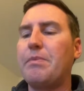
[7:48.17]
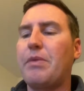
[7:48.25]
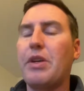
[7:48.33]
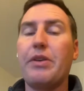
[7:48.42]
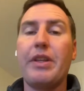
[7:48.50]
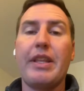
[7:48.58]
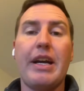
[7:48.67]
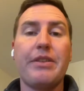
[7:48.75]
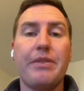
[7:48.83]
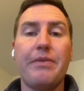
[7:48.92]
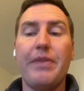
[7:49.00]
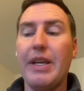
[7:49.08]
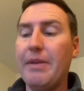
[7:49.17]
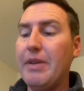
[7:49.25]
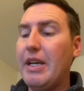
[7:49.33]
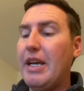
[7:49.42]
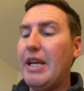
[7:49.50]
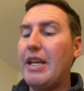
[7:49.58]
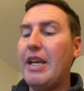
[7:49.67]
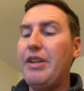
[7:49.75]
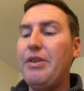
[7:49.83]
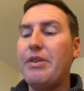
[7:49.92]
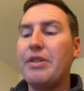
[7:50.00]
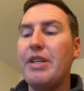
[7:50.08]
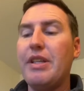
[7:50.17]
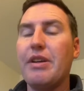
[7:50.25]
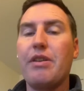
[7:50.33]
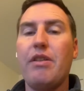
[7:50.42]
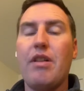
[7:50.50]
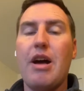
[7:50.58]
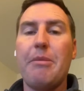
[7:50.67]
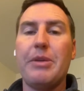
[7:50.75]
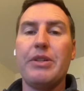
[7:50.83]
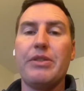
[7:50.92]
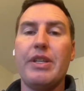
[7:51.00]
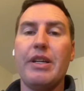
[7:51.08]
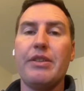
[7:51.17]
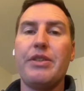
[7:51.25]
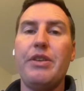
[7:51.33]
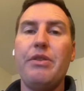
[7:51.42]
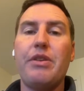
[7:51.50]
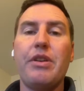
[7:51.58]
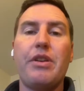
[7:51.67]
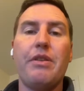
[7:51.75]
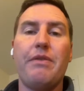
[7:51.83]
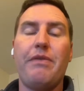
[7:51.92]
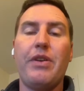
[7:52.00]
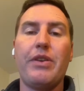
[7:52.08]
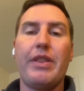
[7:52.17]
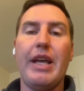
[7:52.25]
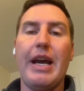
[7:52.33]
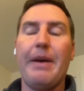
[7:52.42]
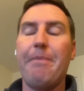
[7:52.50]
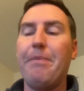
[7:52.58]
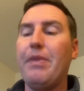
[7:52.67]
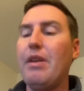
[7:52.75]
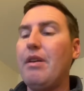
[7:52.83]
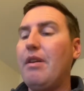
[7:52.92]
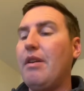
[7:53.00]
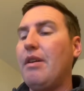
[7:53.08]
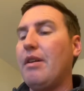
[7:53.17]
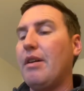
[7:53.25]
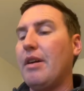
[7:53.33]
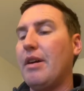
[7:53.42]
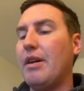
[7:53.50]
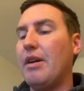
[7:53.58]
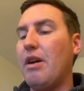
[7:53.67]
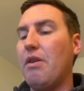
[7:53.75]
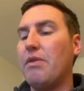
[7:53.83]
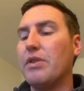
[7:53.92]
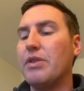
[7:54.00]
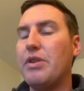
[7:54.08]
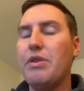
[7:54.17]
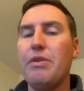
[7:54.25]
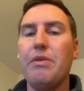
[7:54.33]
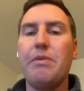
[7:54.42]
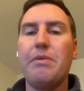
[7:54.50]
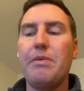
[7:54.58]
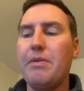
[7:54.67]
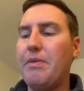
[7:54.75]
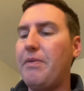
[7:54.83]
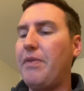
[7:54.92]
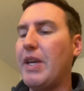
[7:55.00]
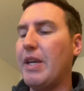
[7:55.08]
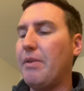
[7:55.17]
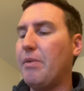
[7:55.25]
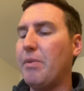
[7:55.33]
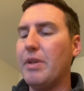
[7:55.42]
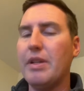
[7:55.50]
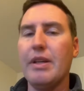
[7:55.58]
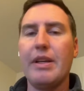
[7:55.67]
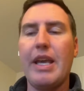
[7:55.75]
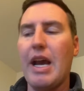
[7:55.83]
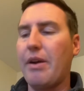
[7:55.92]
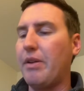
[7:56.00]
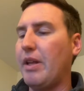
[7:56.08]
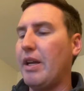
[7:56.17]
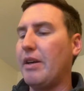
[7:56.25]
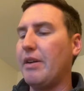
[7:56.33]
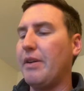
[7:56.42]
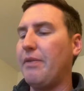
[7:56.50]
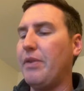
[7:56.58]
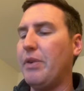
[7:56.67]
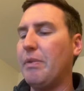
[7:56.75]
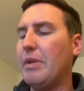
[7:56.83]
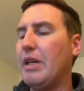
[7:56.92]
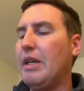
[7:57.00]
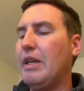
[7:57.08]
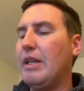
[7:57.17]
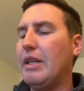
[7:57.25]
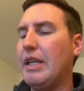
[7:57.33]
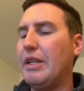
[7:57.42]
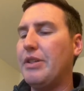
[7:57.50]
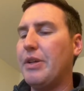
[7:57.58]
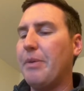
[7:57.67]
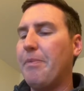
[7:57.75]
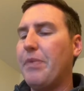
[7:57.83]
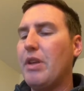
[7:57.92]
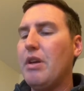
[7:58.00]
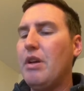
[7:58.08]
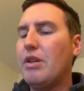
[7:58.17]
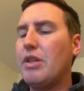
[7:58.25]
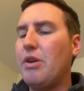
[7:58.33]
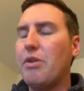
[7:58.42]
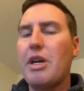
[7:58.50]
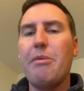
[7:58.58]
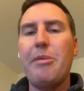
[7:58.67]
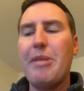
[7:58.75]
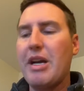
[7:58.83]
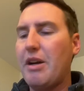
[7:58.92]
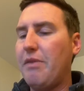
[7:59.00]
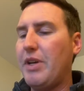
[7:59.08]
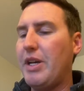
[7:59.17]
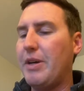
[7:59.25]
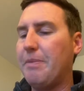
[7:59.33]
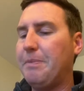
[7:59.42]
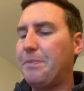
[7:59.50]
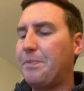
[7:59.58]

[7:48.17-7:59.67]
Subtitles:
30,000 feet. And again, you can see the kilometers there, so you could convert that over to feet with a calculator if you need to. So coming back over here,